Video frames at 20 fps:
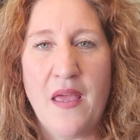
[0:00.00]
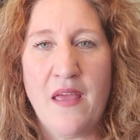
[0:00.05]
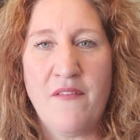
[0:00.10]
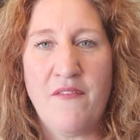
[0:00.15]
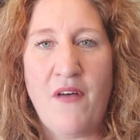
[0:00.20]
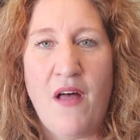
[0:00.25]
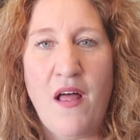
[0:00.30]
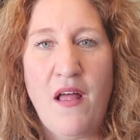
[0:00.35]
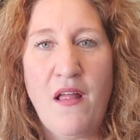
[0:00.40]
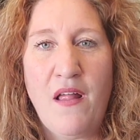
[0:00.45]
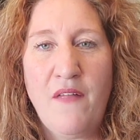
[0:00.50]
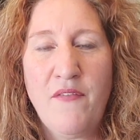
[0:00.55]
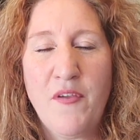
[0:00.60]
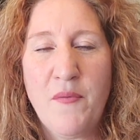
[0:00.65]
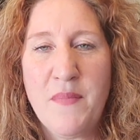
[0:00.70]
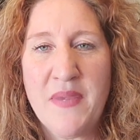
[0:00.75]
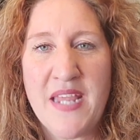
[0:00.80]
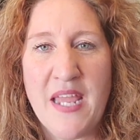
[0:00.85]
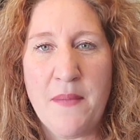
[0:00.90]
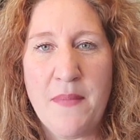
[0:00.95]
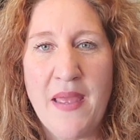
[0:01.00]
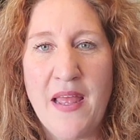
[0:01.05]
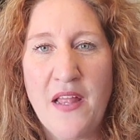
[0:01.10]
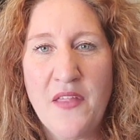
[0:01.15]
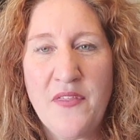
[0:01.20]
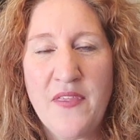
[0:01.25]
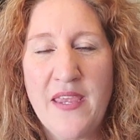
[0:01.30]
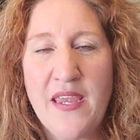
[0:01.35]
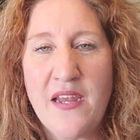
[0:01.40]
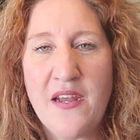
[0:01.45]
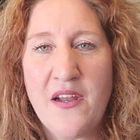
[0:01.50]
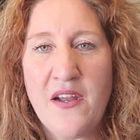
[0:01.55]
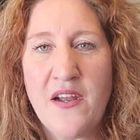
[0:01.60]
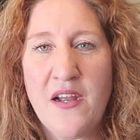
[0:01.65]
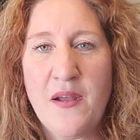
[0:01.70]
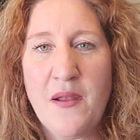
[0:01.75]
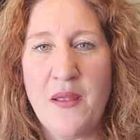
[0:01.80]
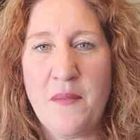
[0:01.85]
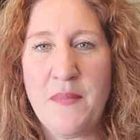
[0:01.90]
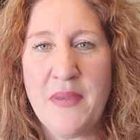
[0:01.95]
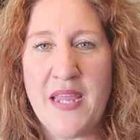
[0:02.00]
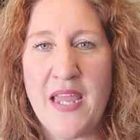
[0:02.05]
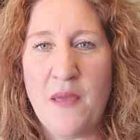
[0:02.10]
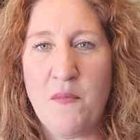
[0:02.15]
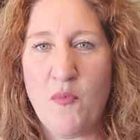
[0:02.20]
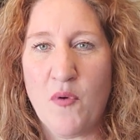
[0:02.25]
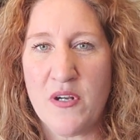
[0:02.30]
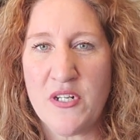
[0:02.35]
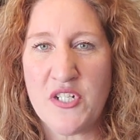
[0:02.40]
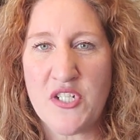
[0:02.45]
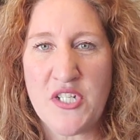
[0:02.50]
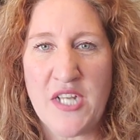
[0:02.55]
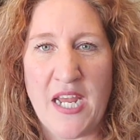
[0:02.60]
evolve and become healthier and become more in